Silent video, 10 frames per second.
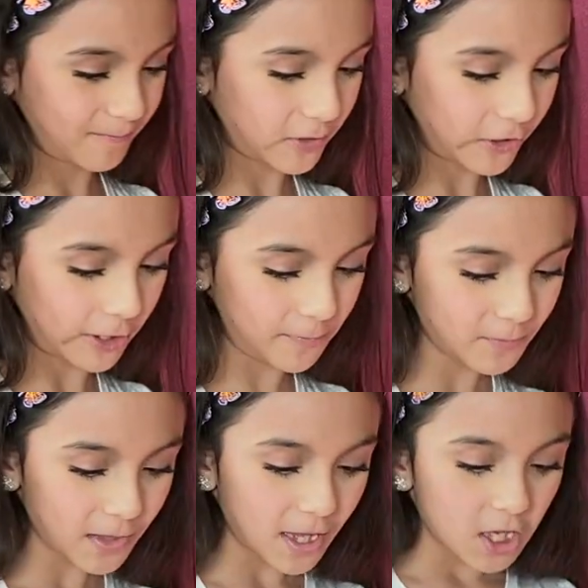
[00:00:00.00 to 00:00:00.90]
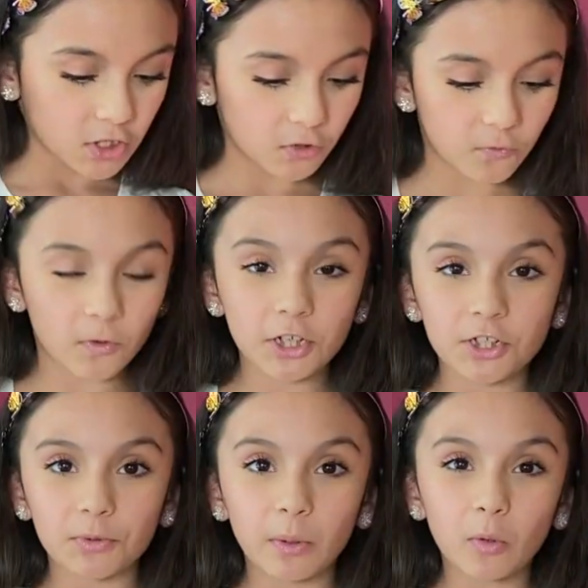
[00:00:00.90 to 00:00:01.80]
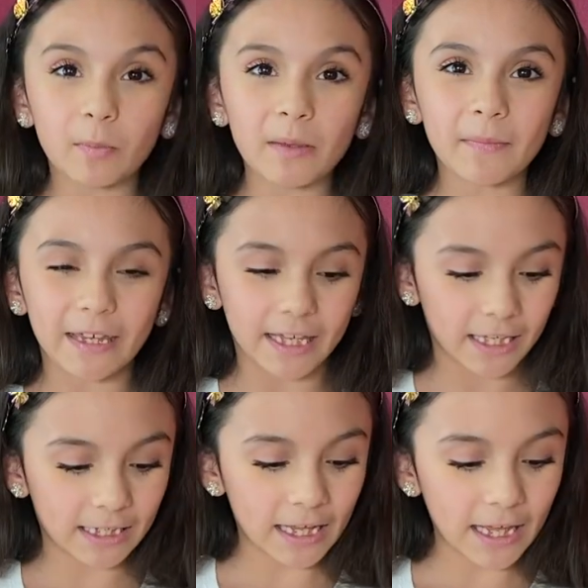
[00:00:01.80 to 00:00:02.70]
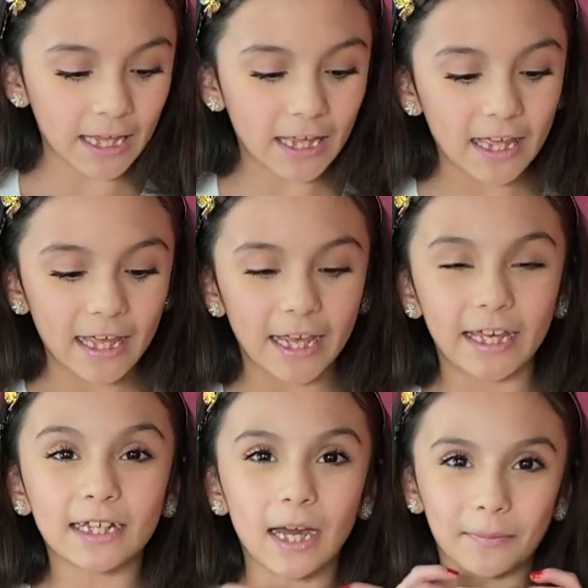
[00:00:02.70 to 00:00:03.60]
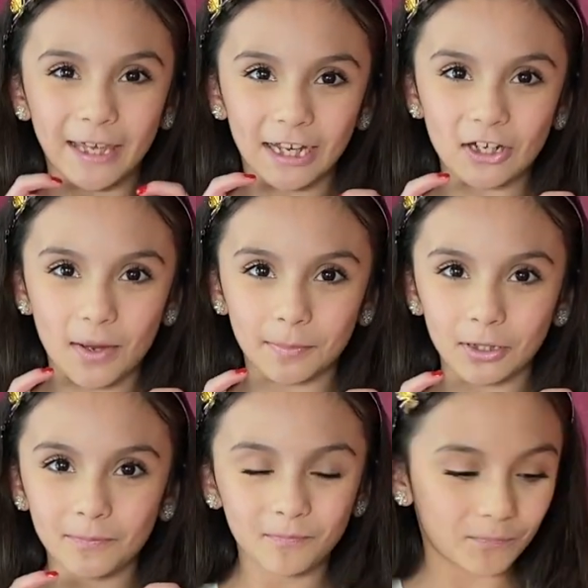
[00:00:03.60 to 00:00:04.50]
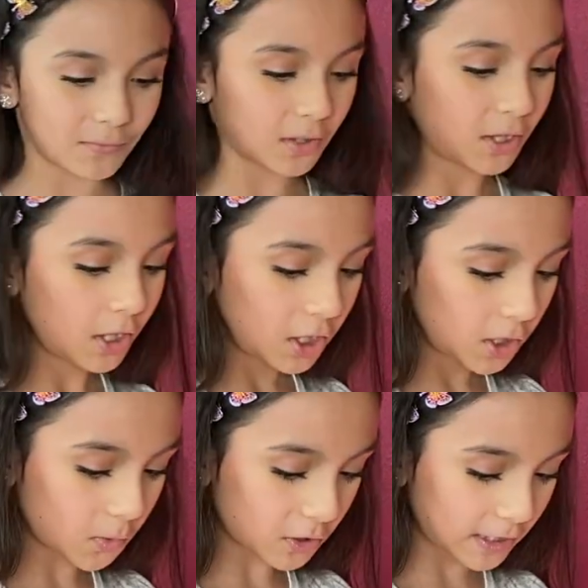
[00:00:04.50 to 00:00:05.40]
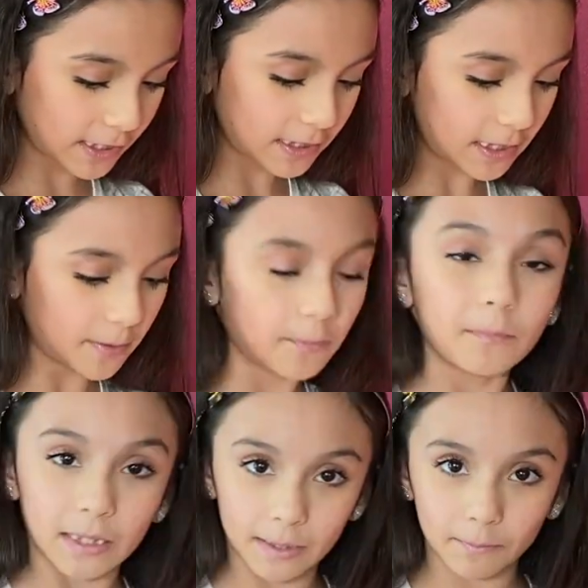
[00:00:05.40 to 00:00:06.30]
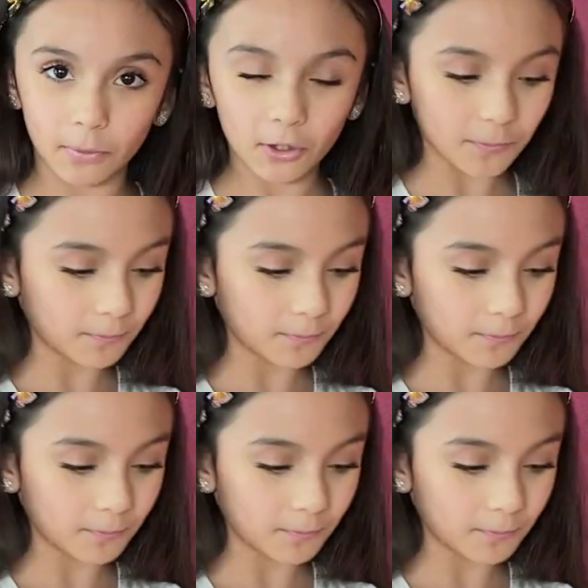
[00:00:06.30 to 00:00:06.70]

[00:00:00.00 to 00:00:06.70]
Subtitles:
Okay. So first we will be making a cupcake topper. You will need the paper,